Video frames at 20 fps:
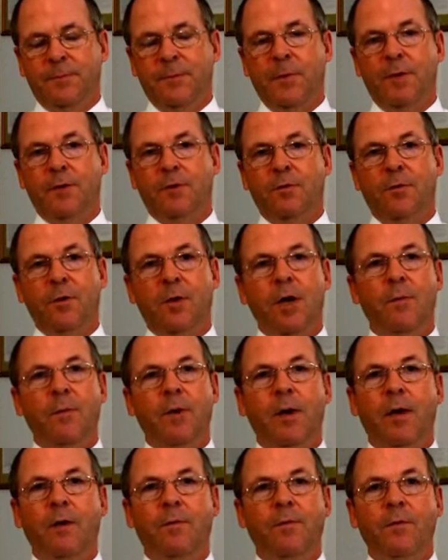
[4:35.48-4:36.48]
And it's all
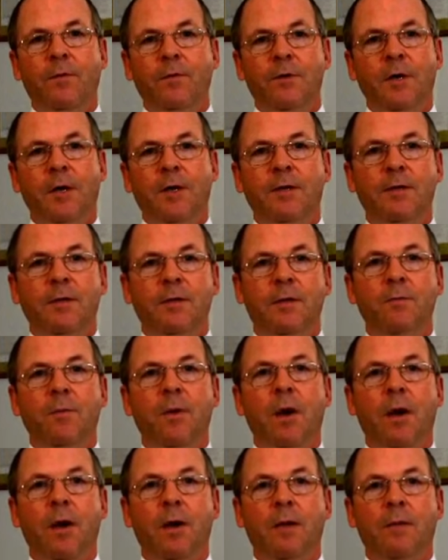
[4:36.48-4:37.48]
coming out of your taxes and
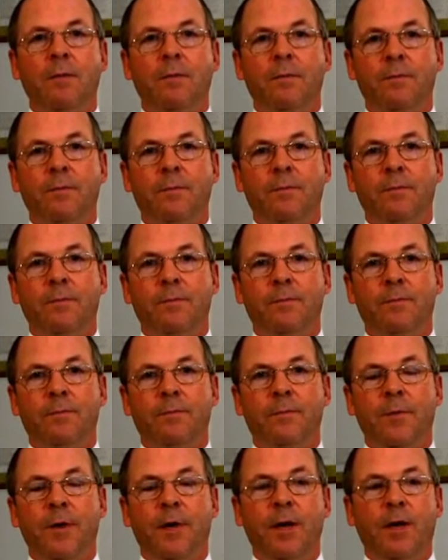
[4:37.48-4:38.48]
mine.
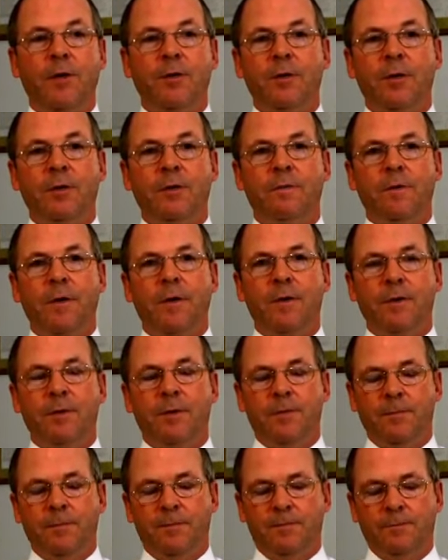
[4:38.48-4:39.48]
NHS
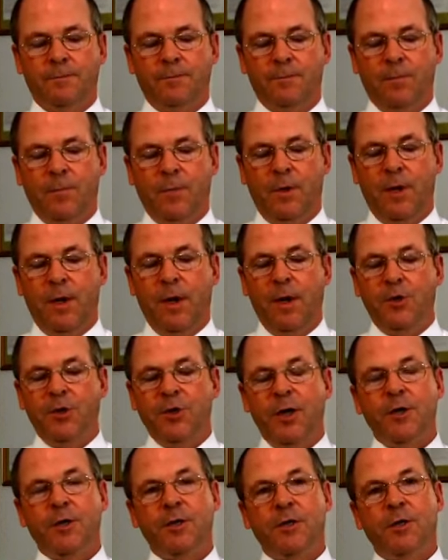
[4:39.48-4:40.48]
funds. The
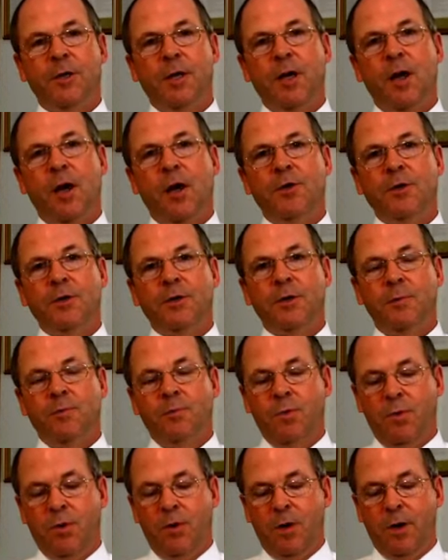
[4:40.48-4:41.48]
NHS is the largest
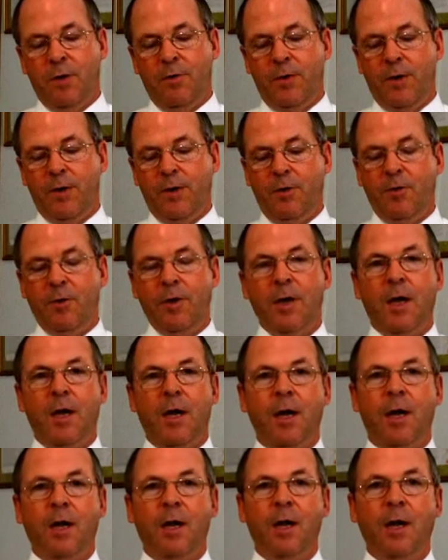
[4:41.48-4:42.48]
employer in the
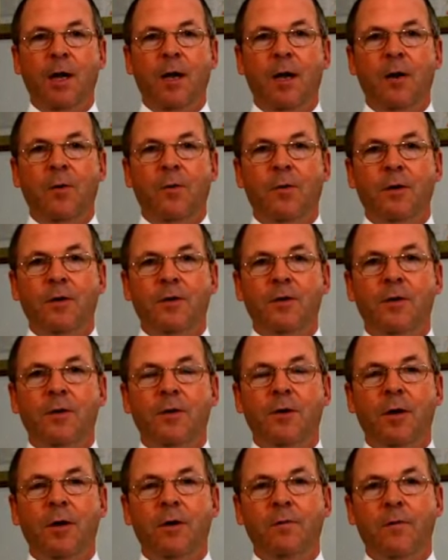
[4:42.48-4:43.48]
UK, with a
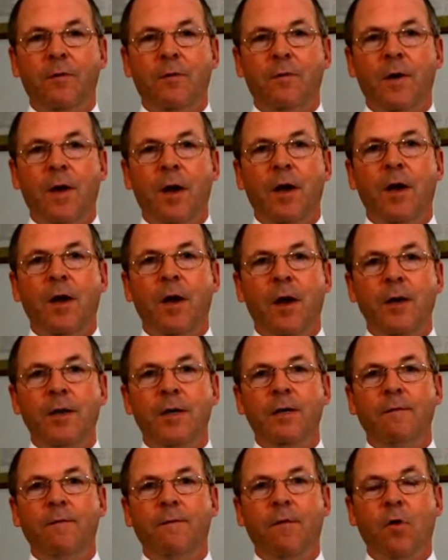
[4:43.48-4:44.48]
turnover of
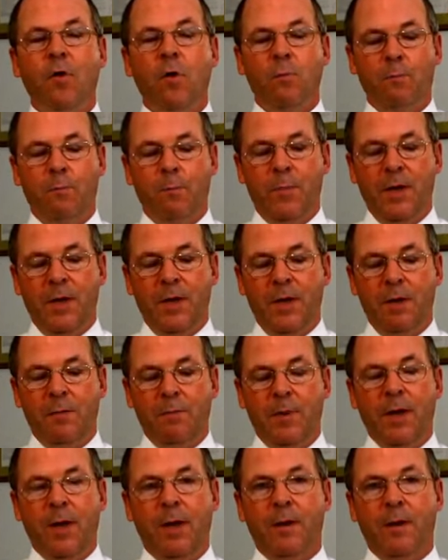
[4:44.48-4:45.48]
£94 billion.